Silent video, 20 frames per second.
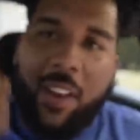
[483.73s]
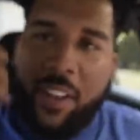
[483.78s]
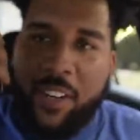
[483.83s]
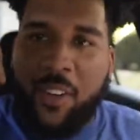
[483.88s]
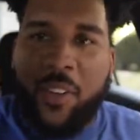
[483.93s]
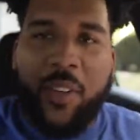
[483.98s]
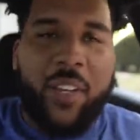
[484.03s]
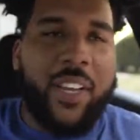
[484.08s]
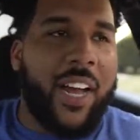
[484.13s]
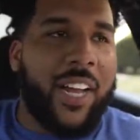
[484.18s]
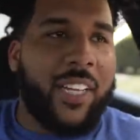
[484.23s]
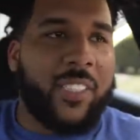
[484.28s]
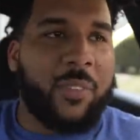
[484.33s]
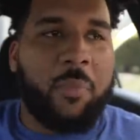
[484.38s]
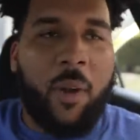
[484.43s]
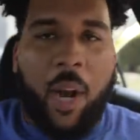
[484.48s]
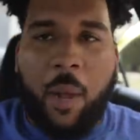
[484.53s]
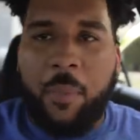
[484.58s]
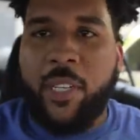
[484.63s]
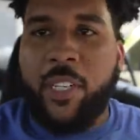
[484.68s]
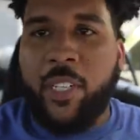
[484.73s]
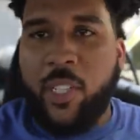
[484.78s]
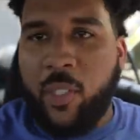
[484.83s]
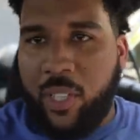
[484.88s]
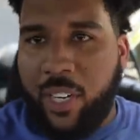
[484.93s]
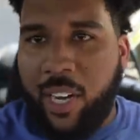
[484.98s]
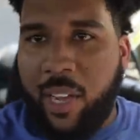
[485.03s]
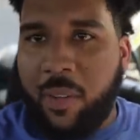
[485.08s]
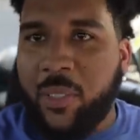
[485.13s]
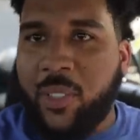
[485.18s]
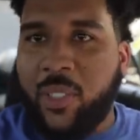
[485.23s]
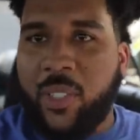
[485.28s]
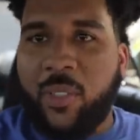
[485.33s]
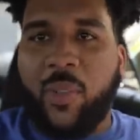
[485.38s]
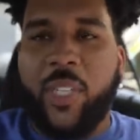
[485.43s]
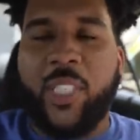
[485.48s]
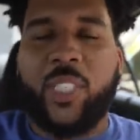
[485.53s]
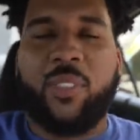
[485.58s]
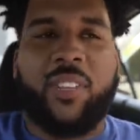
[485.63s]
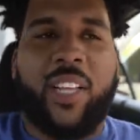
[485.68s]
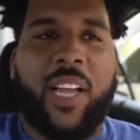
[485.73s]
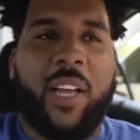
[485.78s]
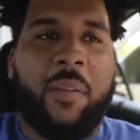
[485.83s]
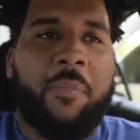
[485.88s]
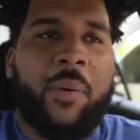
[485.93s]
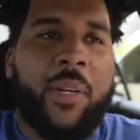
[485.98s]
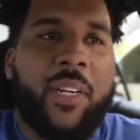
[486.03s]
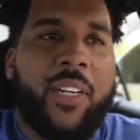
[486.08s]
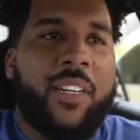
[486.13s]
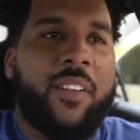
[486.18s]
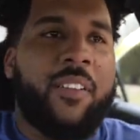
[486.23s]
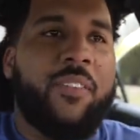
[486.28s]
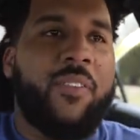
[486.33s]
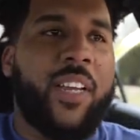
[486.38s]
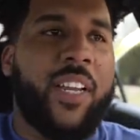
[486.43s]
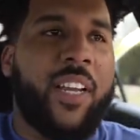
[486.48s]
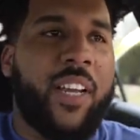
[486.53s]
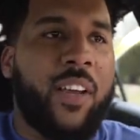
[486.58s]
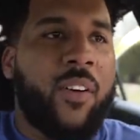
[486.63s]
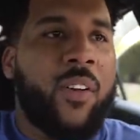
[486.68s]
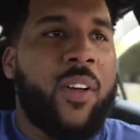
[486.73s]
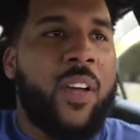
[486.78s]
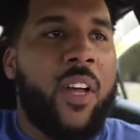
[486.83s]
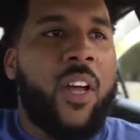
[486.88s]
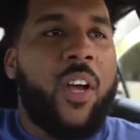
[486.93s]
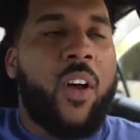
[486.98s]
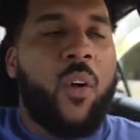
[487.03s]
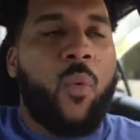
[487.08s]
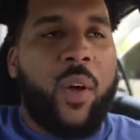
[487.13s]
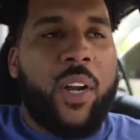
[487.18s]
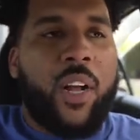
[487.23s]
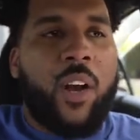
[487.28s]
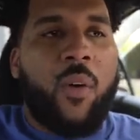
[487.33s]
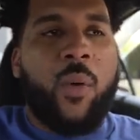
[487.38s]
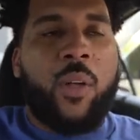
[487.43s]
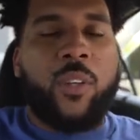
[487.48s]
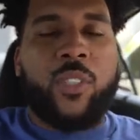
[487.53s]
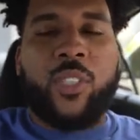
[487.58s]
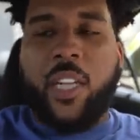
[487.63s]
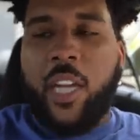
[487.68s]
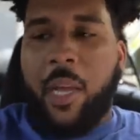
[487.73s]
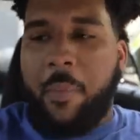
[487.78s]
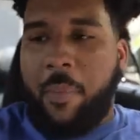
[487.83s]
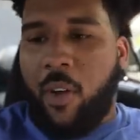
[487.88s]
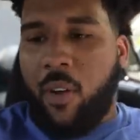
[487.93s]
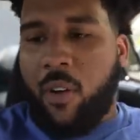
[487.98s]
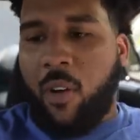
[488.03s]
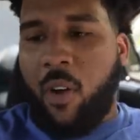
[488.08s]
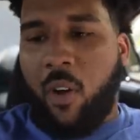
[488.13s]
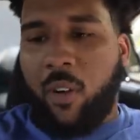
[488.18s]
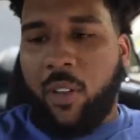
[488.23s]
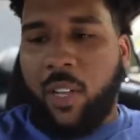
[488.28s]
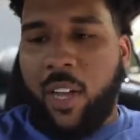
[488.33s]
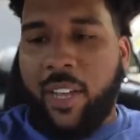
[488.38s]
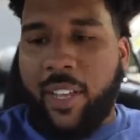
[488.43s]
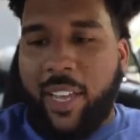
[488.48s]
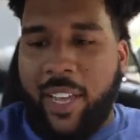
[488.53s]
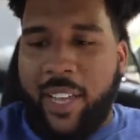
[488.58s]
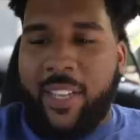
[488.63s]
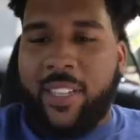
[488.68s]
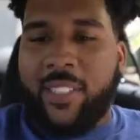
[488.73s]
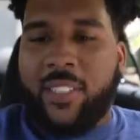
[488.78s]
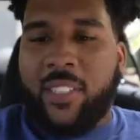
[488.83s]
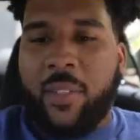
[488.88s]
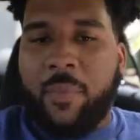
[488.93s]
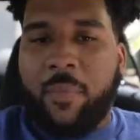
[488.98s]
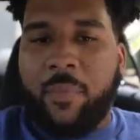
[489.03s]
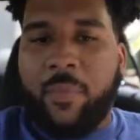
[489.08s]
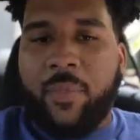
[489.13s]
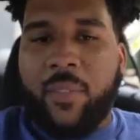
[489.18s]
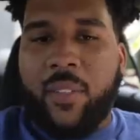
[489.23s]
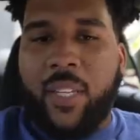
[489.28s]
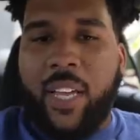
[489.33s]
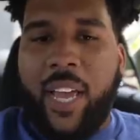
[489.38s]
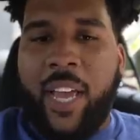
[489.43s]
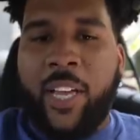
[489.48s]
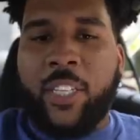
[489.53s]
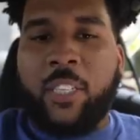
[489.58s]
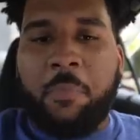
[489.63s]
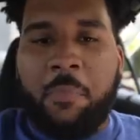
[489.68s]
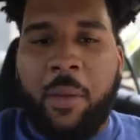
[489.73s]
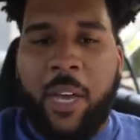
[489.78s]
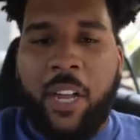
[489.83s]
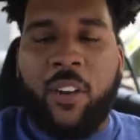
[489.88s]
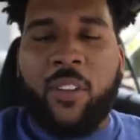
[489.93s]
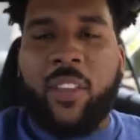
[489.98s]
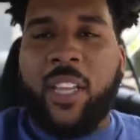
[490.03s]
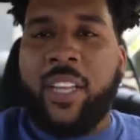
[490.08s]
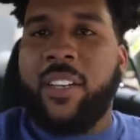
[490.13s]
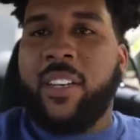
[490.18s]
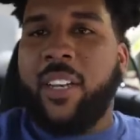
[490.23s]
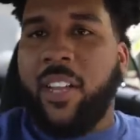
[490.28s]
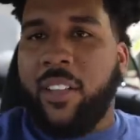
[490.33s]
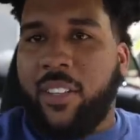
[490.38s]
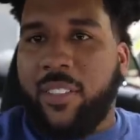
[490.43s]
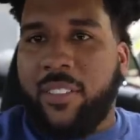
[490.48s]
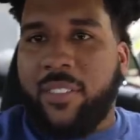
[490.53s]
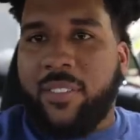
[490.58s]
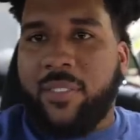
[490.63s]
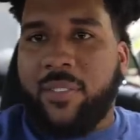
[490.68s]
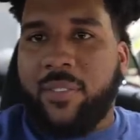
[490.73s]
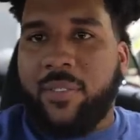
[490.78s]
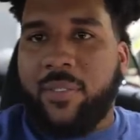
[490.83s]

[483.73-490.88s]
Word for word: I know you guys probably knew that I was going to reach for that and put it in a video. What I will say about CarLock is it's better than nothing